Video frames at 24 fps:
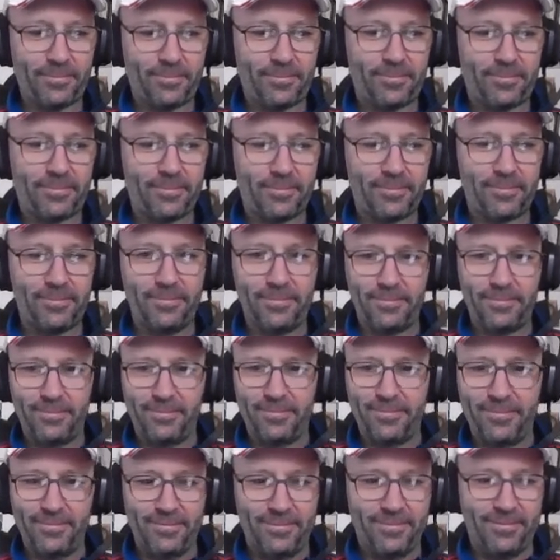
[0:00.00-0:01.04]

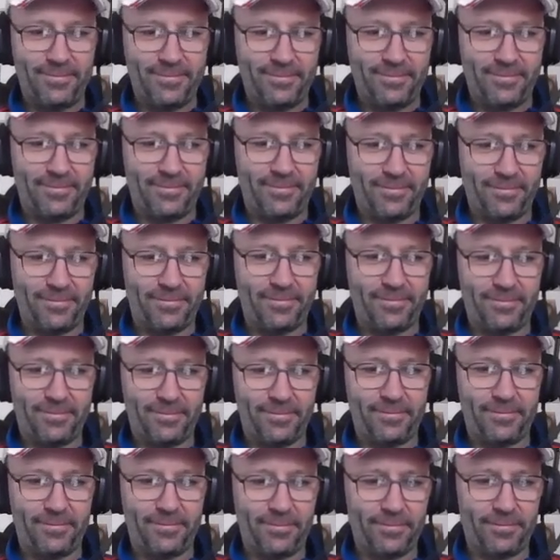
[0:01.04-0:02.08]

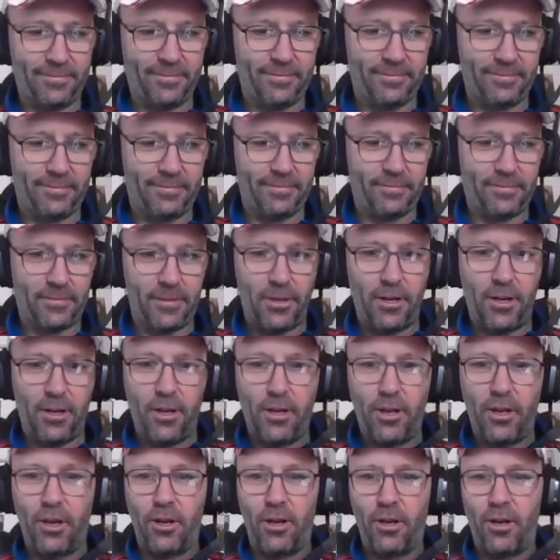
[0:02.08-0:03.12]

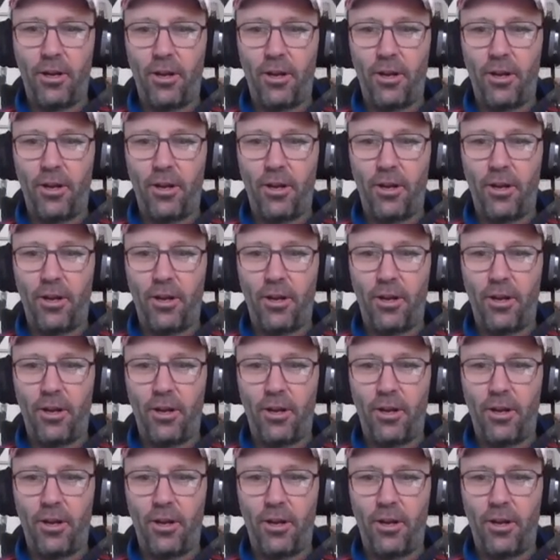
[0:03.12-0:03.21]
The person shown says nothing.